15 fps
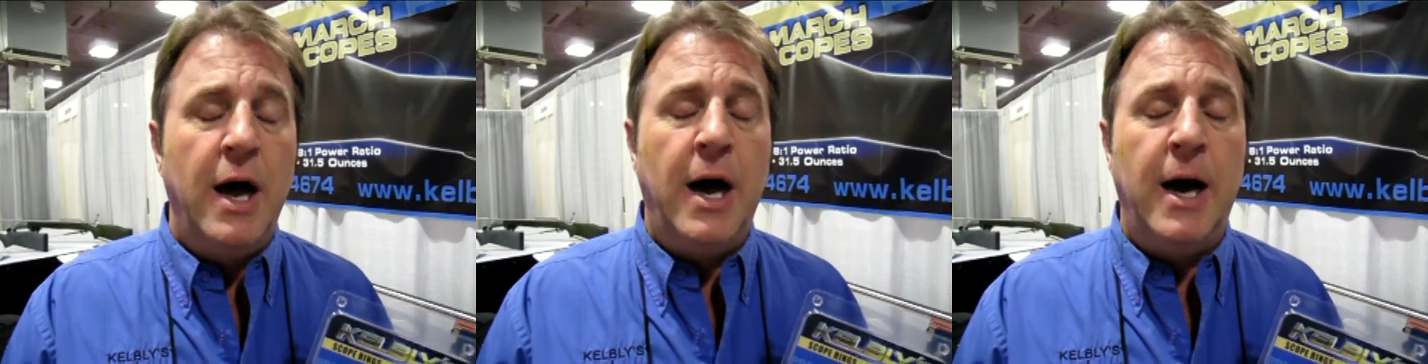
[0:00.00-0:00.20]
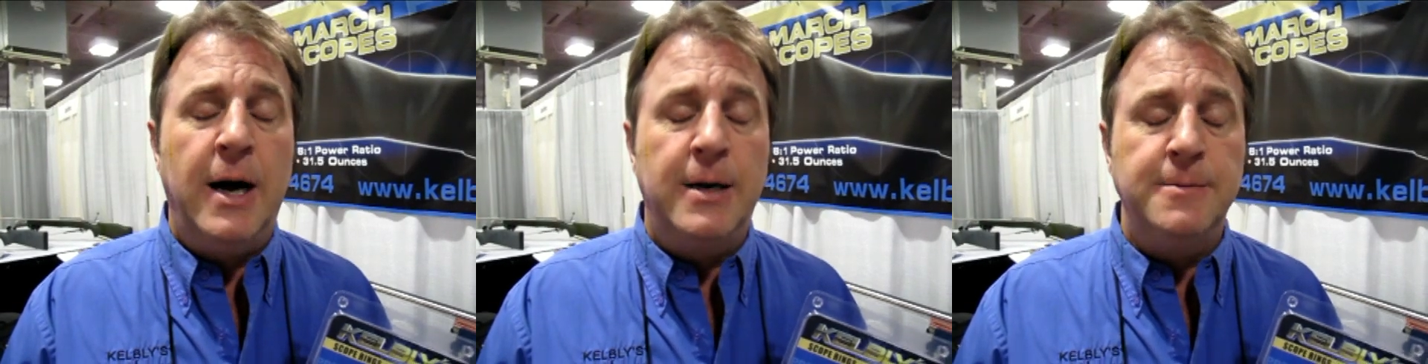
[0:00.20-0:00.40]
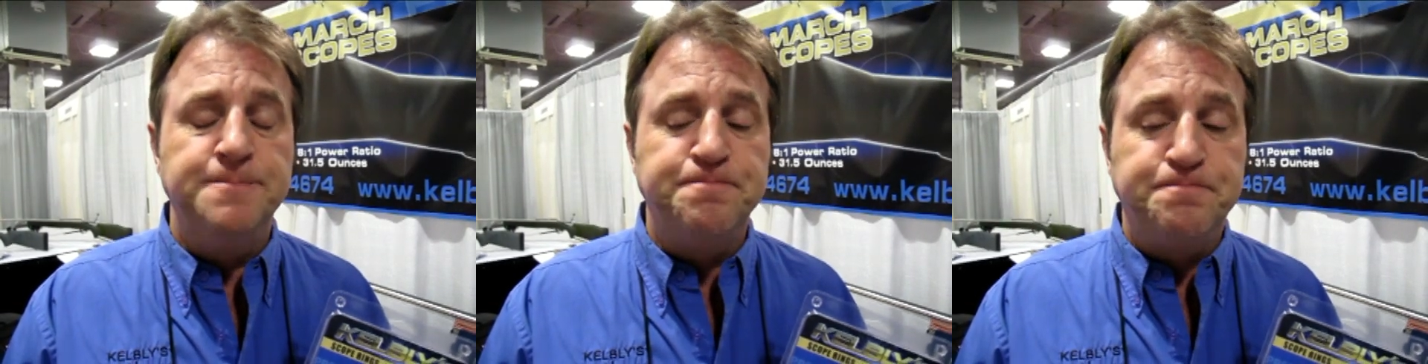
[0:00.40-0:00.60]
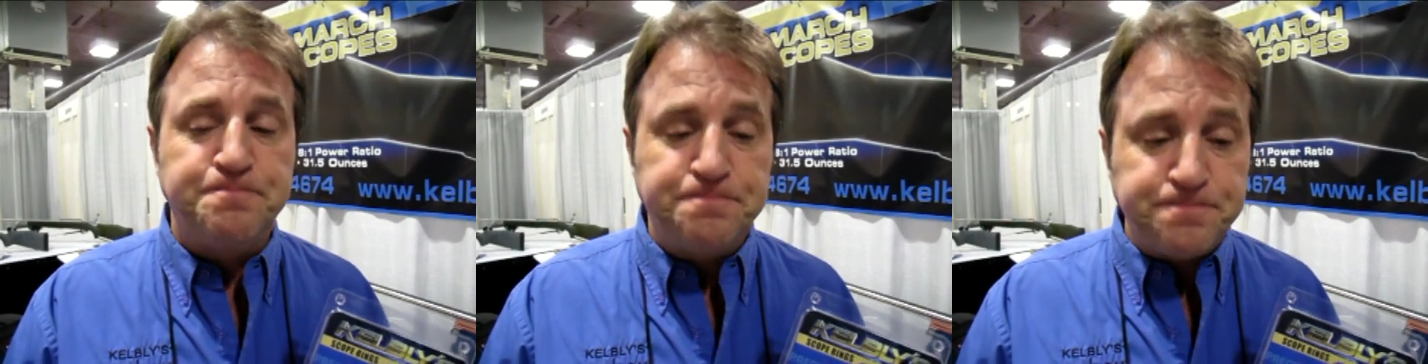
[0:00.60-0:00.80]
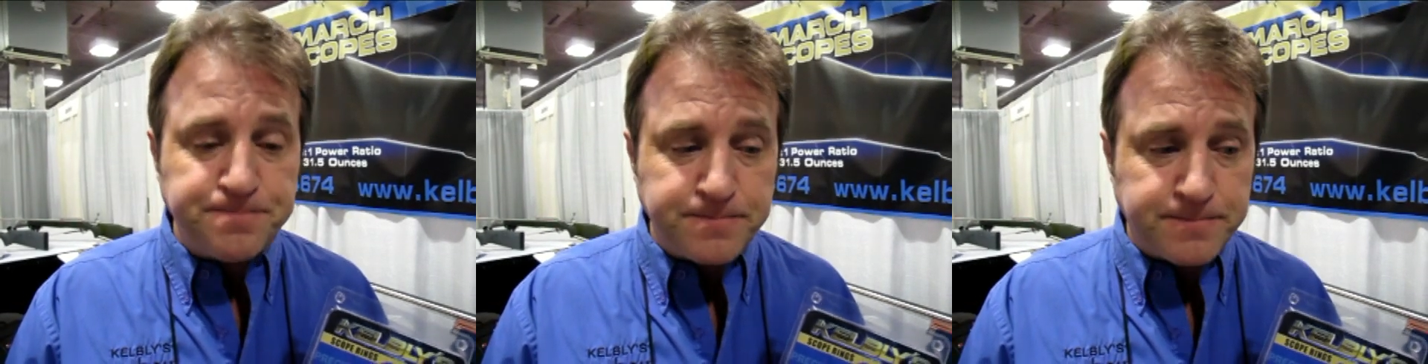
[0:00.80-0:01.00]
Um,
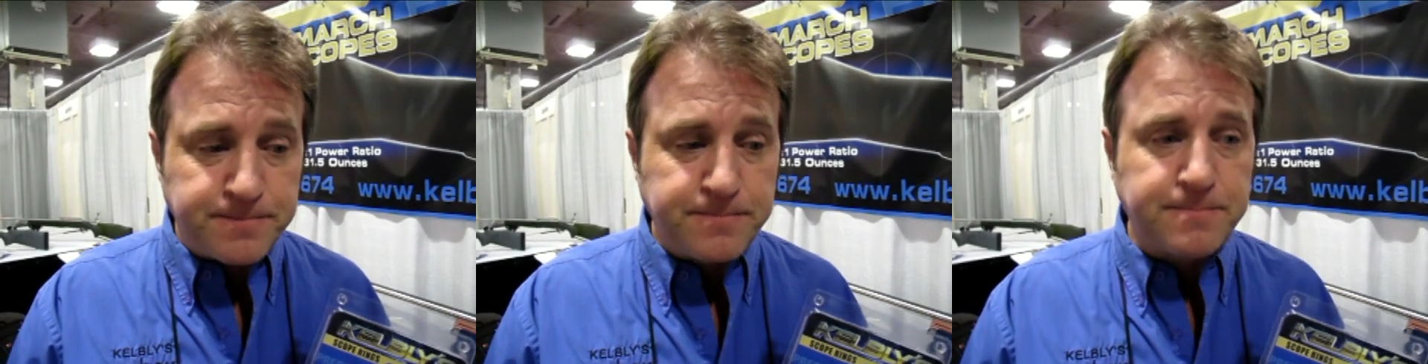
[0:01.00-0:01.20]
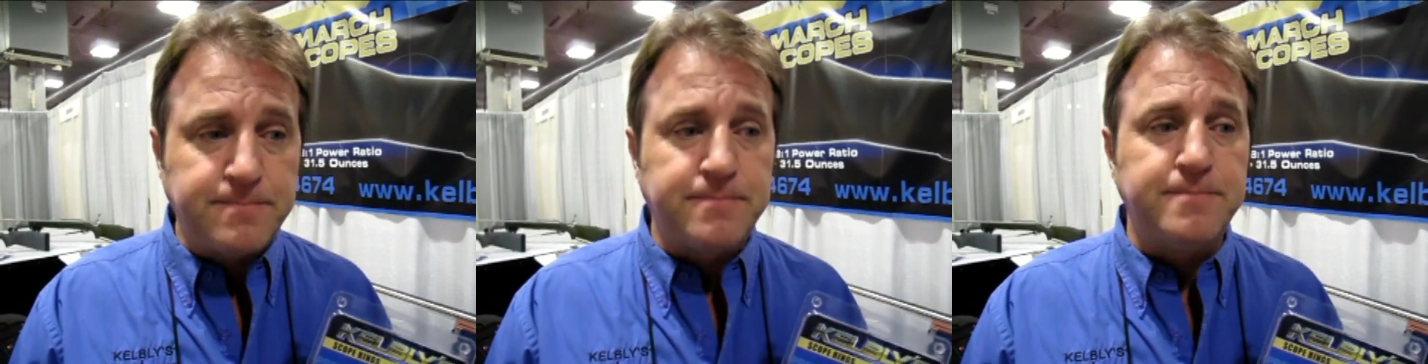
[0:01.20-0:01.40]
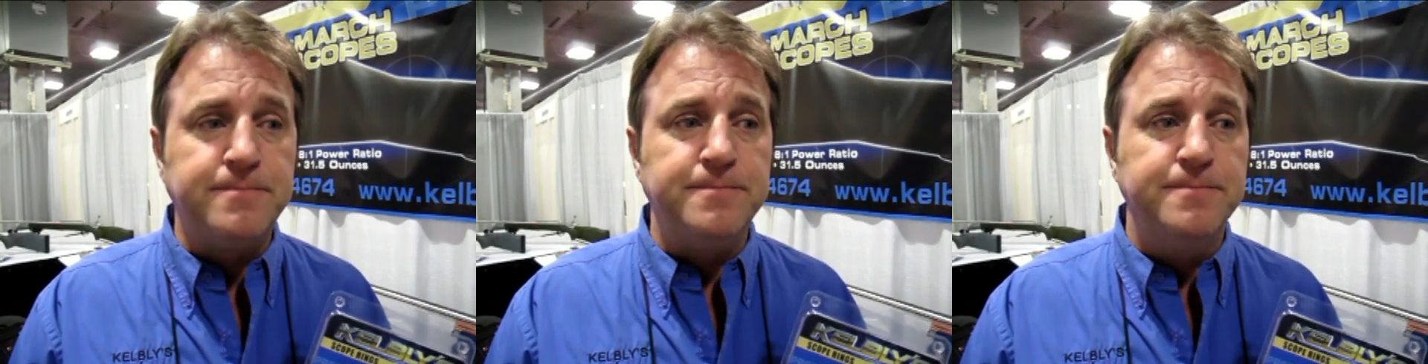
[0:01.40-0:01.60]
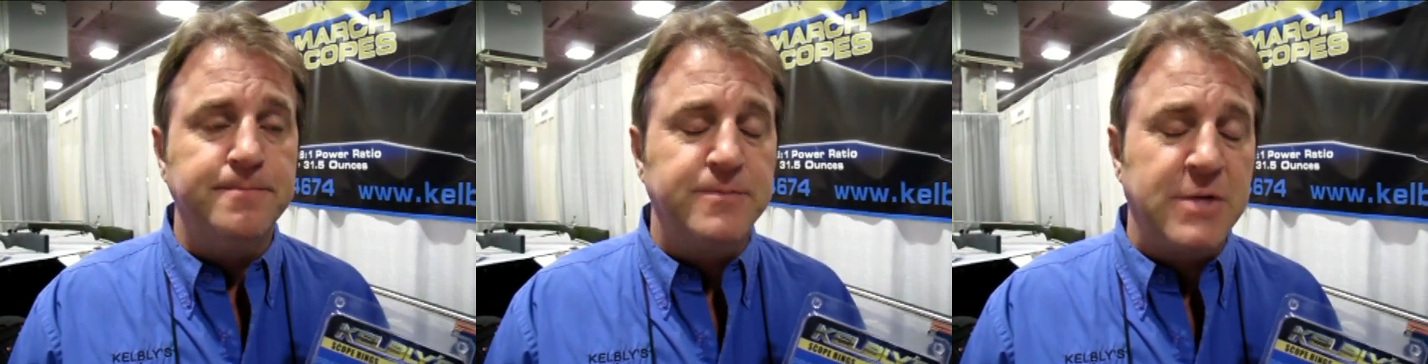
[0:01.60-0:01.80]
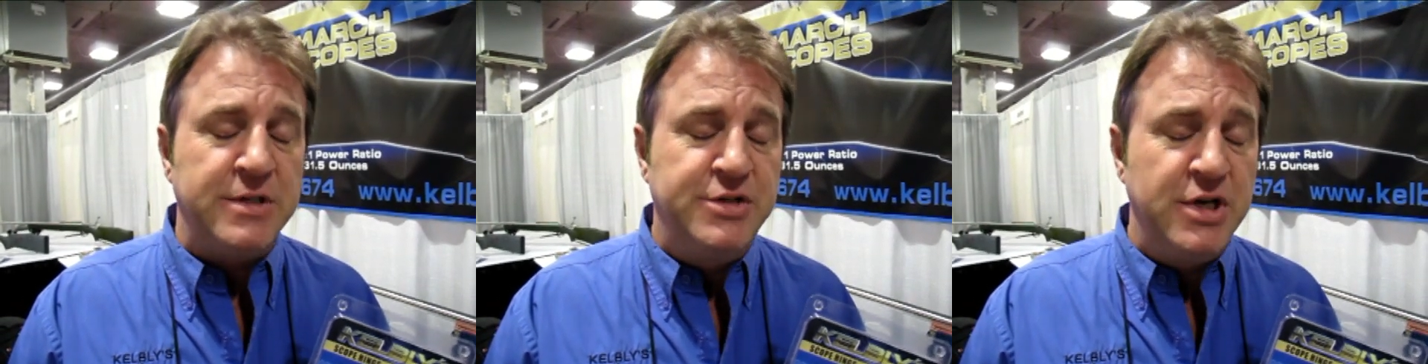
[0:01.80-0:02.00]

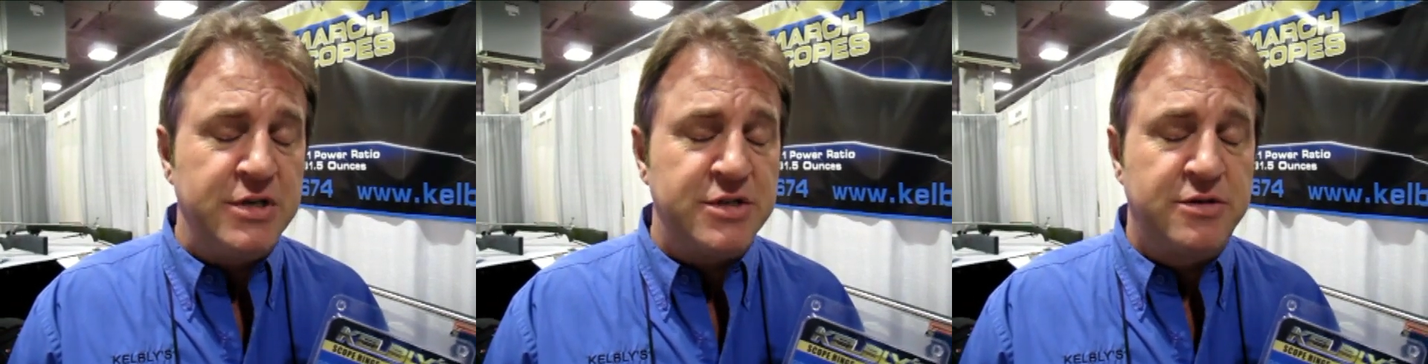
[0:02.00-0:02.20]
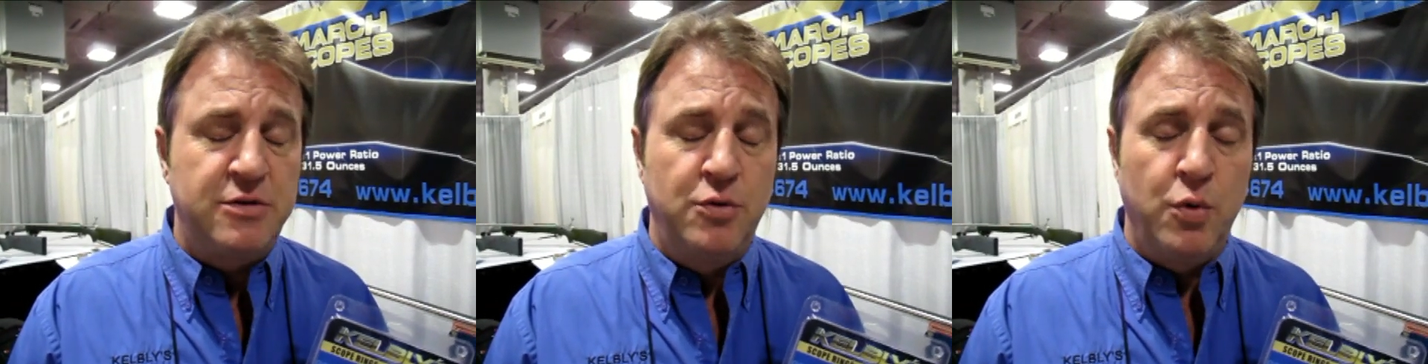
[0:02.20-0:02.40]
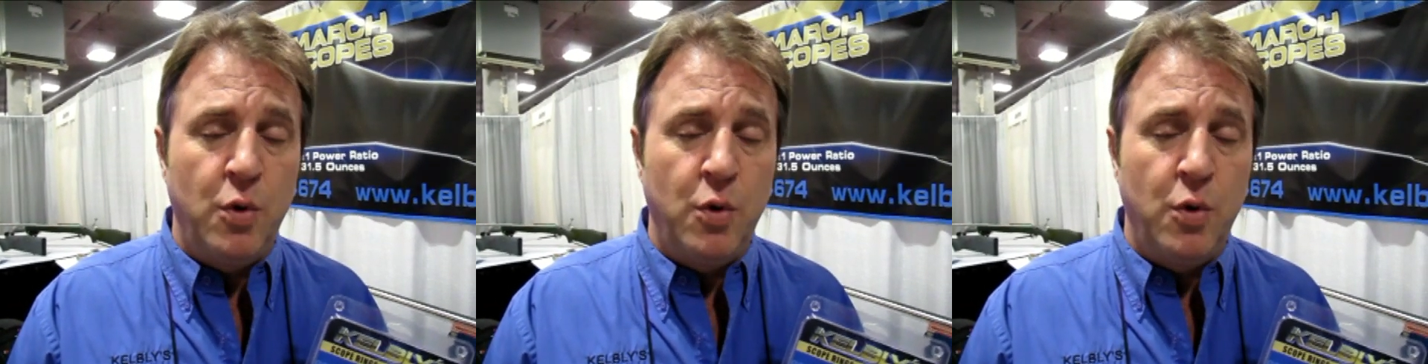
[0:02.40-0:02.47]
just